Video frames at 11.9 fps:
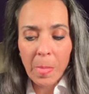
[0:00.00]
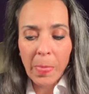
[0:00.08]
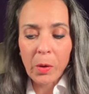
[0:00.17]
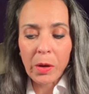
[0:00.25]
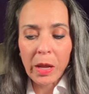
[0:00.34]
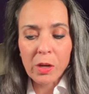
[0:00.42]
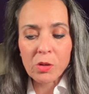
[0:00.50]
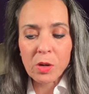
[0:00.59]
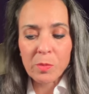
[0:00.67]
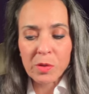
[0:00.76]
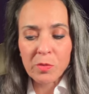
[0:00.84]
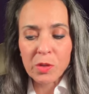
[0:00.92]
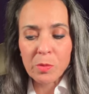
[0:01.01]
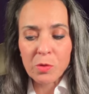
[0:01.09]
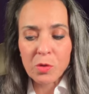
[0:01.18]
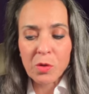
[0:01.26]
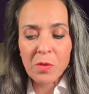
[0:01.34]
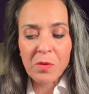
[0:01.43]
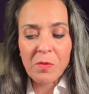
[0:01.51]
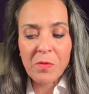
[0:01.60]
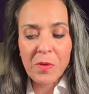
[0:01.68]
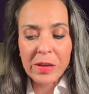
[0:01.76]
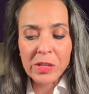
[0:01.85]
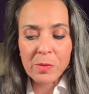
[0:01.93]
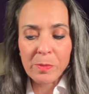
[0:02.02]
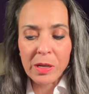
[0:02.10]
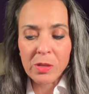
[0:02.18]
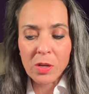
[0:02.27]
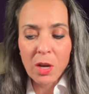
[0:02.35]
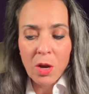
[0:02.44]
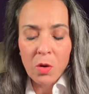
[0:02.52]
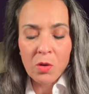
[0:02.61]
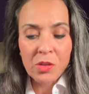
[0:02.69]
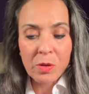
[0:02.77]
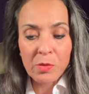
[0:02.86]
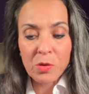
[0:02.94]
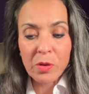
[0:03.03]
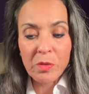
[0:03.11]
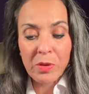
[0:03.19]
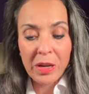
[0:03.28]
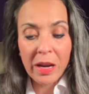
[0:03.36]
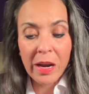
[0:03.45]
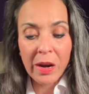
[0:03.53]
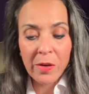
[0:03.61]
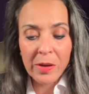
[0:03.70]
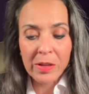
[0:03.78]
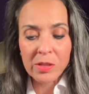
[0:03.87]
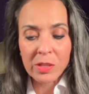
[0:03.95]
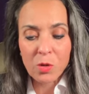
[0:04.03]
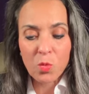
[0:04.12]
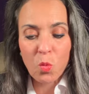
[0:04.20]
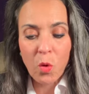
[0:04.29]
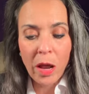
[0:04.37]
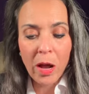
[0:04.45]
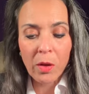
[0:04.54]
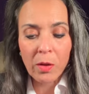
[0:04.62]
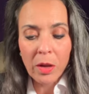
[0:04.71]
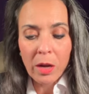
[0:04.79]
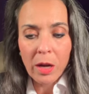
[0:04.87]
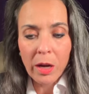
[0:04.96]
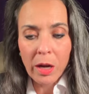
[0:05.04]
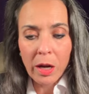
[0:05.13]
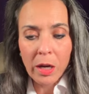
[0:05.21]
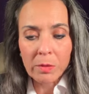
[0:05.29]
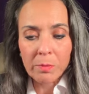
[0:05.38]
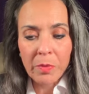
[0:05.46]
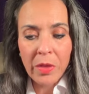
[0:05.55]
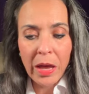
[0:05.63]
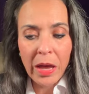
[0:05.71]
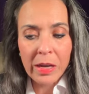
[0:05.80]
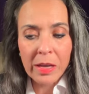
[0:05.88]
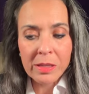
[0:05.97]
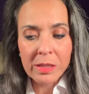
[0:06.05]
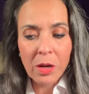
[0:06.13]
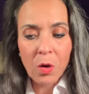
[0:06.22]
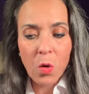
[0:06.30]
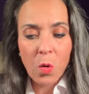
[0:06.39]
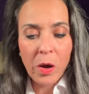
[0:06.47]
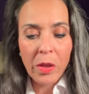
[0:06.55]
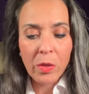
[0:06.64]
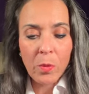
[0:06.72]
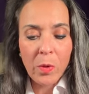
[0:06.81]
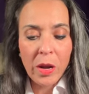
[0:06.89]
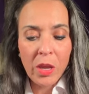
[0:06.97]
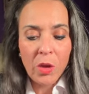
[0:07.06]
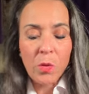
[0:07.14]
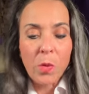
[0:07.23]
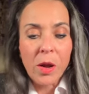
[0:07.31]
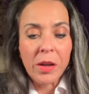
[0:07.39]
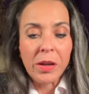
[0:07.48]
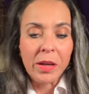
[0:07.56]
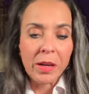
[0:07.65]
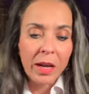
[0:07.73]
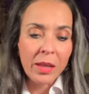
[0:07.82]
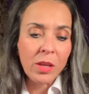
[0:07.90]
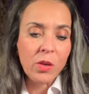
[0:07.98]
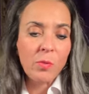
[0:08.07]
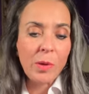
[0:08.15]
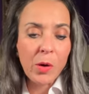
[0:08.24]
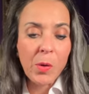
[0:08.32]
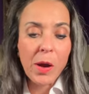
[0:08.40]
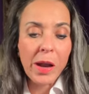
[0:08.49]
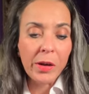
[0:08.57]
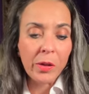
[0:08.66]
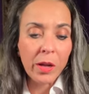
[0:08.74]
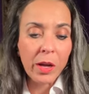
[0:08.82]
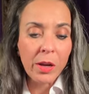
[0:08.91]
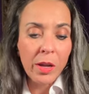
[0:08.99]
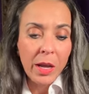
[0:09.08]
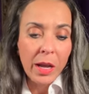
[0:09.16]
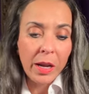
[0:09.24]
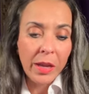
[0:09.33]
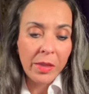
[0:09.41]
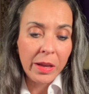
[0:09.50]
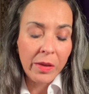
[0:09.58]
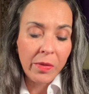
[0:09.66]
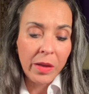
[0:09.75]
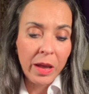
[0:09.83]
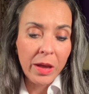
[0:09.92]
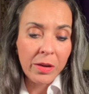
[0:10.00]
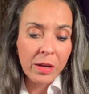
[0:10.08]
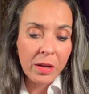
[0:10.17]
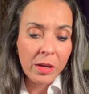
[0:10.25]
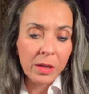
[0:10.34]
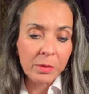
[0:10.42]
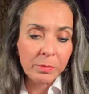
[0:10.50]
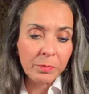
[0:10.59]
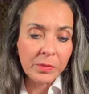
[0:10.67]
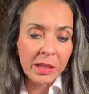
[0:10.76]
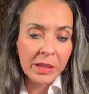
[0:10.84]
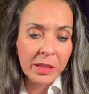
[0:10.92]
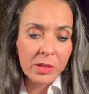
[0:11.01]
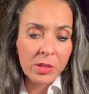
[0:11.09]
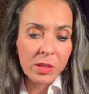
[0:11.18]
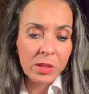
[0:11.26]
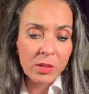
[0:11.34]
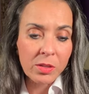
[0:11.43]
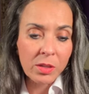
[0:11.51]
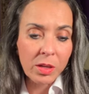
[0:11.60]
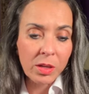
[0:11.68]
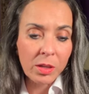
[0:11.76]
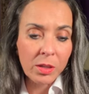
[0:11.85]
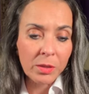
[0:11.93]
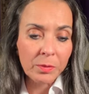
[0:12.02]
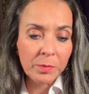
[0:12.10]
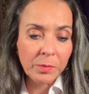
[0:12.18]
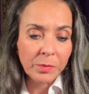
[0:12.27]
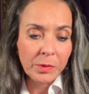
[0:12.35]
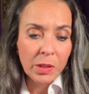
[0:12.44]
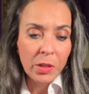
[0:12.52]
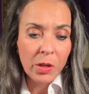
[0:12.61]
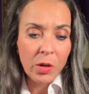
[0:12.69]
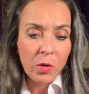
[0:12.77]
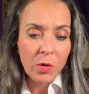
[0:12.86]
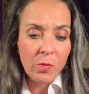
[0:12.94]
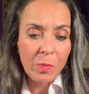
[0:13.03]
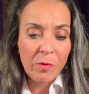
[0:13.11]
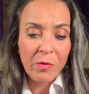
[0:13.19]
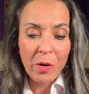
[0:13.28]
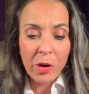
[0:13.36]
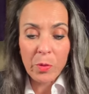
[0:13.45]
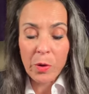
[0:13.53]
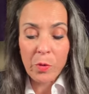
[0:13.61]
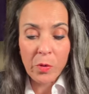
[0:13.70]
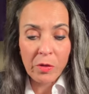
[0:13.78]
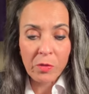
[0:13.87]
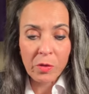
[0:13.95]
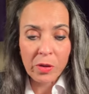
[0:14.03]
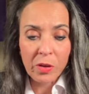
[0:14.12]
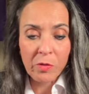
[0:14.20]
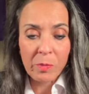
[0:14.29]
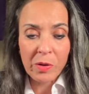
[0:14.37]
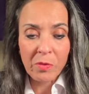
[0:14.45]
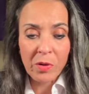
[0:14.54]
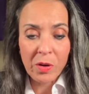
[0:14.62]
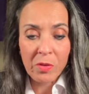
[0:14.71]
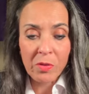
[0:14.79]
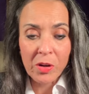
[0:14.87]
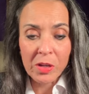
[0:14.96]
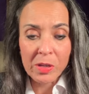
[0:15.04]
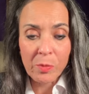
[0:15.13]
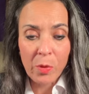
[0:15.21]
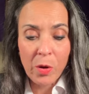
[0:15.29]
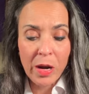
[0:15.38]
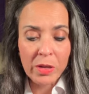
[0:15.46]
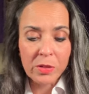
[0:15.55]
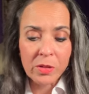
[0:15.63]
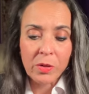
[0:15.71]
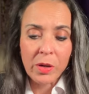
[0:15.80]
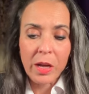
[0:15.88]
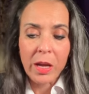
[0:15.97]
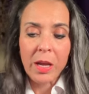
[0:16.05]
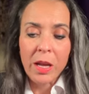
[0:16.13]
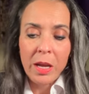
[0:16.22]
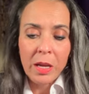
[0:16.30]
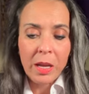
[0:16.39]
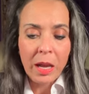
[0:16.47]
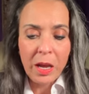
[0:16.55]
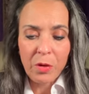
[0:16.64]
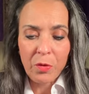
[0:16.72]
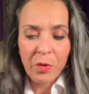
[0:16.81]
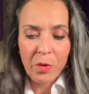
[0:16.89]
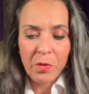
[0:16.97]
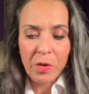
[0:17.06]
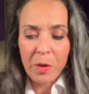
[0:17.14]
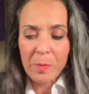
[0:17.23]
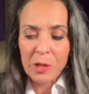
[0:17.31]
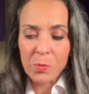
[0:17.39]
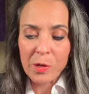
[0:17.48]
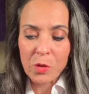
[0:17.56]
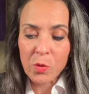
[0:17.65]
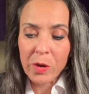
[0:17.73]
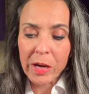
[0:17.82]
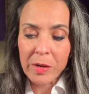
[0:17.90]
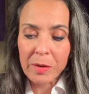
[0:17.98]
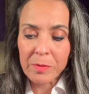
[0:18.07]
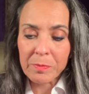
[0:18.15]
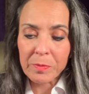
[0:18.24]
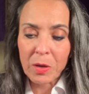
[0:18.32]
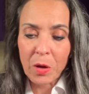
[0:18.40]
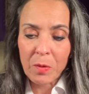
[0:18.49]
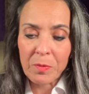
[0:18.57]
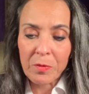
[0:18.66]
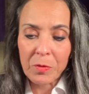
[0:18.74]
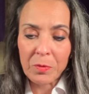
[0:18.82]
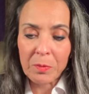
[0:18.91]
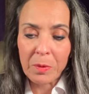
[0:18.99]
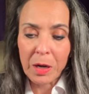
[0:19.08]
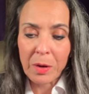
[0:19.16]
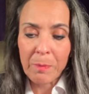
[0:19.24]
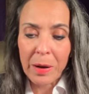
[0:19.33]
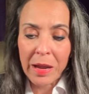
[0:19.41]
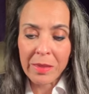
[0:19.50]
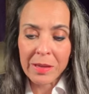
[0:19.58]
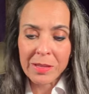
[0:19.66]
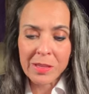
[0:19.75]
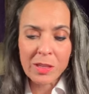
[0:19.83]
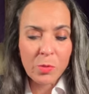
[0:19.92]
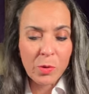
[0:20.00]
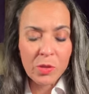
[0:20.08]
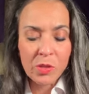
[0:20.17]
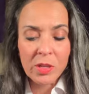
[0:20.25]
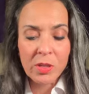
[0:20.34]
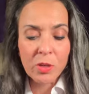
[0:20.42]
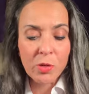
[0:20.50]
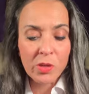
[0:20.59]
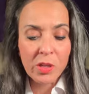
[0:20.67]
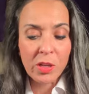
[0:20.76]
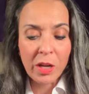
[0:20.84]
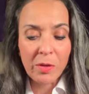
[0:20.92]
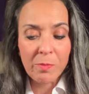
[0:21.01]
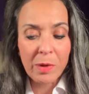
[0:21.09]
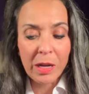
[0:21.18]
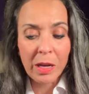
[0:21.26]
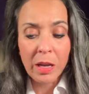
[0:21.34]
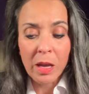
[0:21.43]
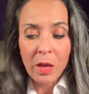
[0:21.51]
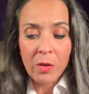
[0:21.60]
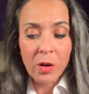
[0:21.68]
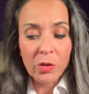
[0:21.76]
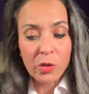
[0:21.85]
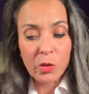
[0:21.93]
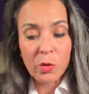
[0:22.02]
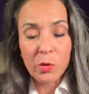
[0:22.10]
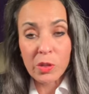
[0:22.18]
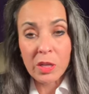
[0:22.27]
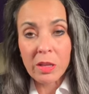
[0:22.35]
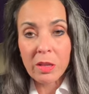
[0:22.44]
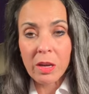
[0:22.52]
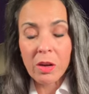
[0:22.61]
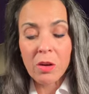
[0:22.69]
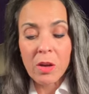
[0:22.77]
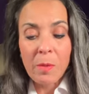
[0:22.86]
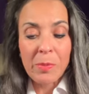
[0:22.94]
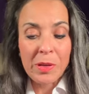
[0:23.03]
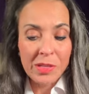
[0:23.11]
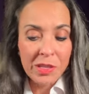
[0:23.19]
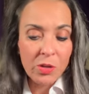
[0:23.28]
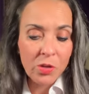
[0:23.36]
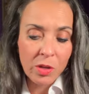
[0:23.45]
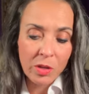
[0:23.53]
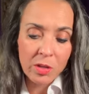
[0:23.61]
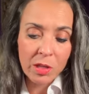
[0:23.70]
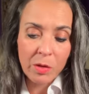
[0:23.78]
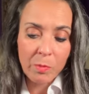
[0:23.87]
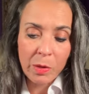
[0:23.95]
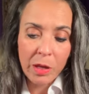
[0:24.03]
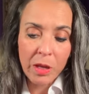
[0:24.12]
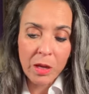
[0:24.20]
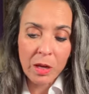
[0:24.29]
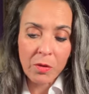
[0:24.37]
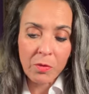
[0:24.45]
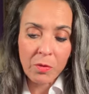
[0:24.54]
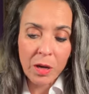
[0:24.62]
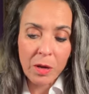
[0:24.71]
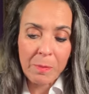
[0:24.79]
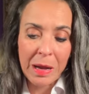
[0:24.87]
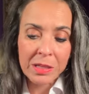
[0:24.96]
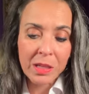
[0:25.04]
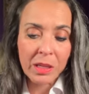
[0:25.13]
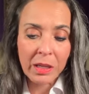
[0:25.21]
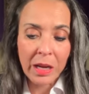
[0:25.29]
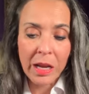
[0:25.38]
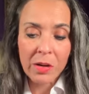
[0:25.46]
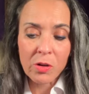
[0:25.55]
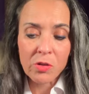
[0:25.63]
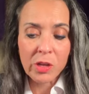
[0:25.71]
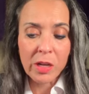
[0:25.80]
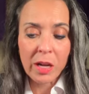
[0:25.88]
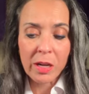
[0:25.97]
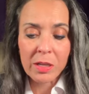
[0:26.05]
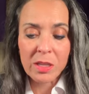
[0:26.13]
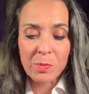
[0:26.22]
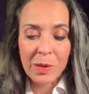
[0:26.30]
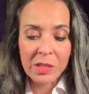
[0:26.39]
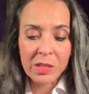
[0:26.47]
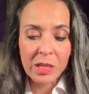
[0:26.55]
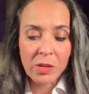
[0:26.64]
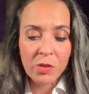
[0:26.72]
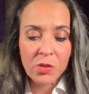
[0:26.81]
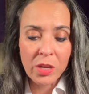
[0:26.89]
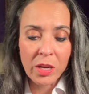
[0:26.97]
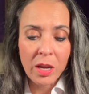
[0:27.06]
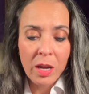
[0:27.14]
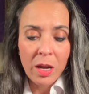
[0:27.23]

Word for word: Okay, in terms of some sort of investment or some sort of inheritance as well um, that isn't going the way you want it. I think you've been crying a lot, and I think that um, that this is um, you know, you've been very regretful and you've been very, very depressed, okay? Yeah, you feel very much betrayed uh, this. This person is losing a lot of money. They're also losing their position. This can be of uh, masculine energy, not in his best energy.